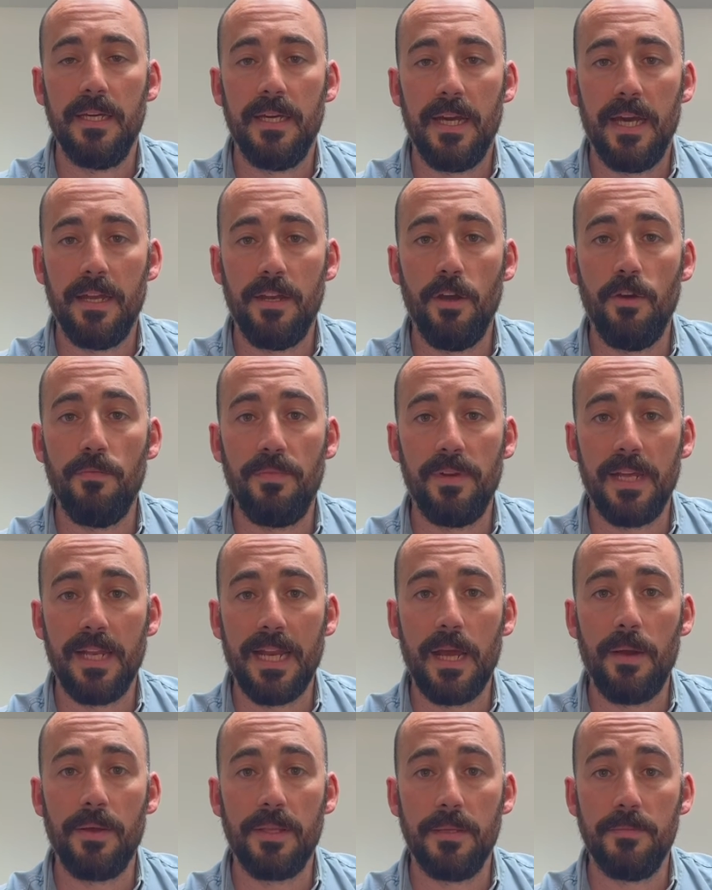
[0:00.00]
and hopefully
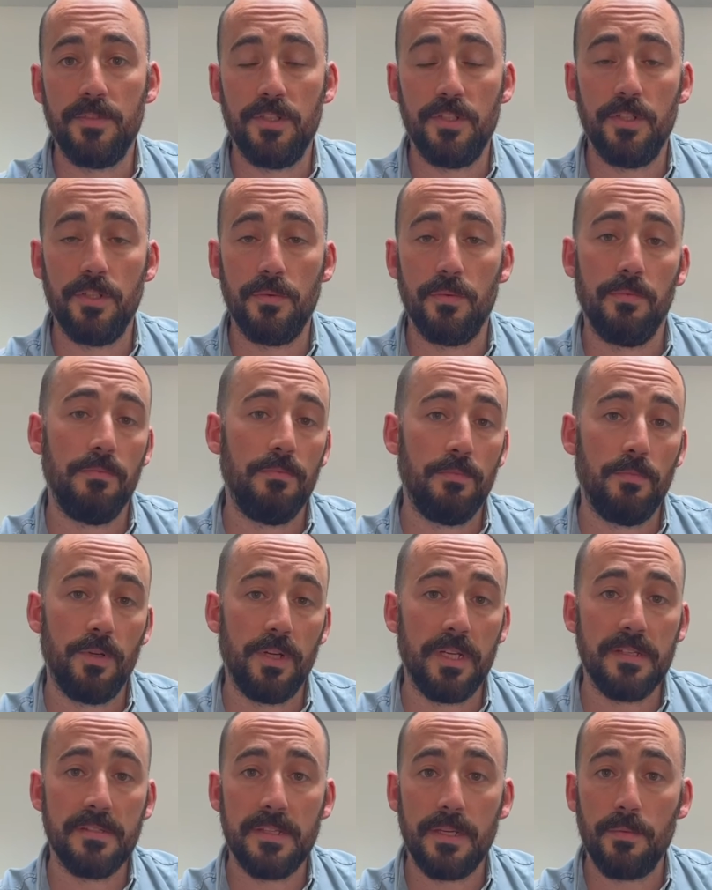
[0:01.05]
allowing them to do what
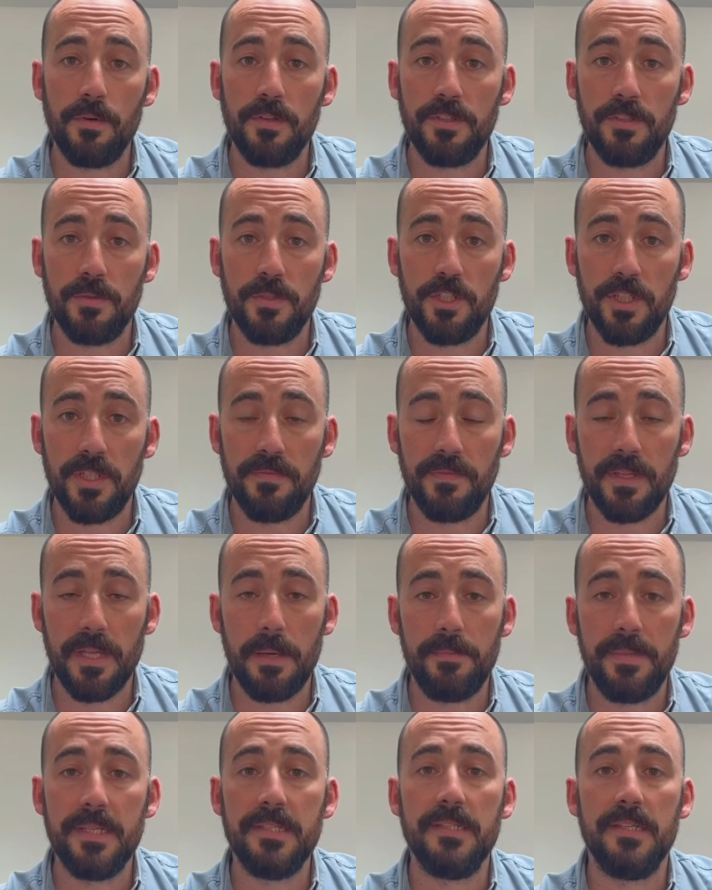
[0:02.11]
it is they want to achieve for their
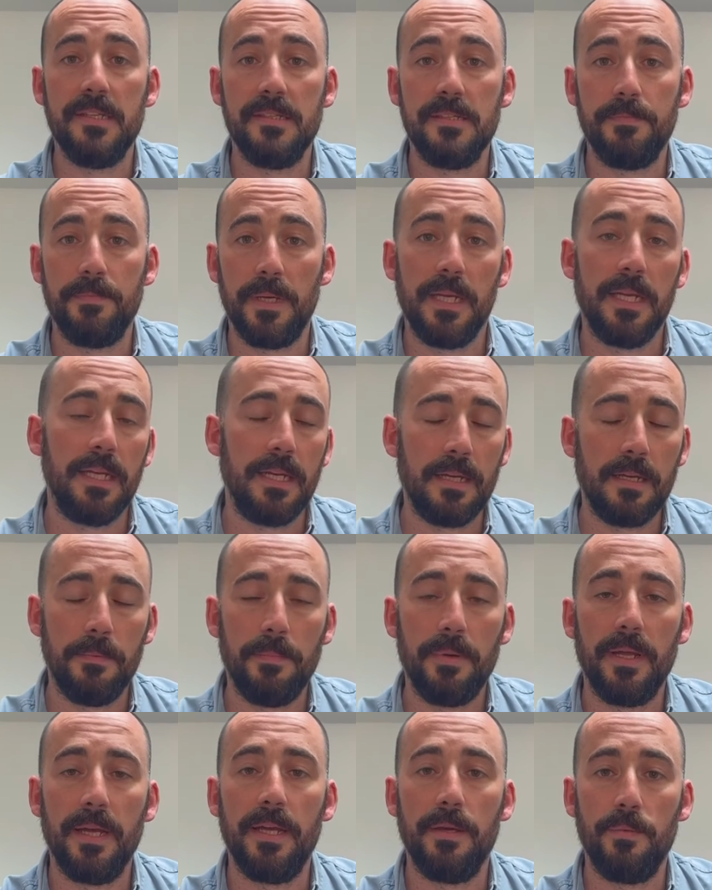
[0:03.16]
business, but in a
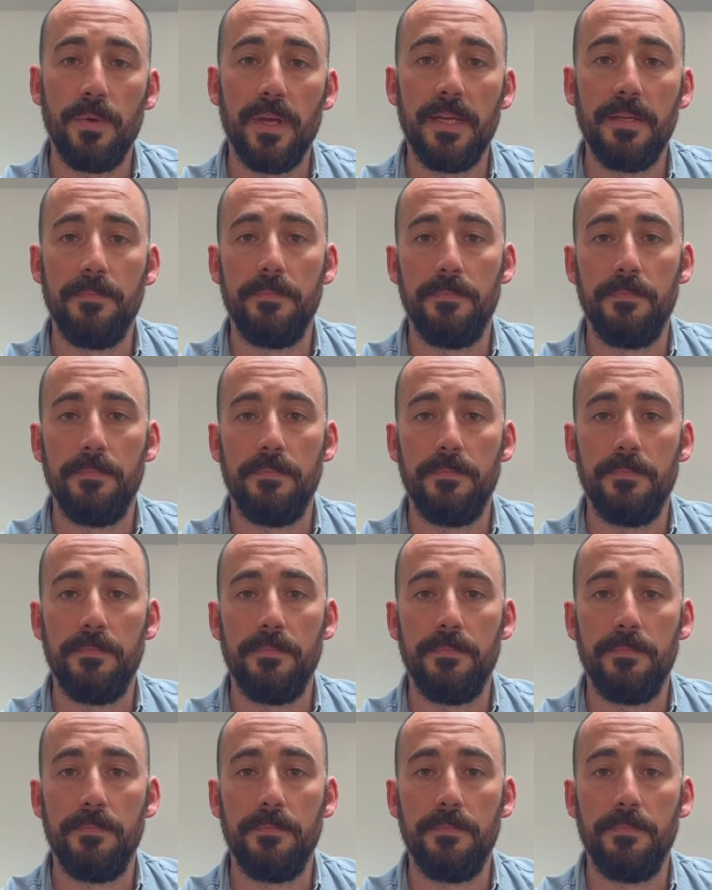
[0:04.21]
compliant way.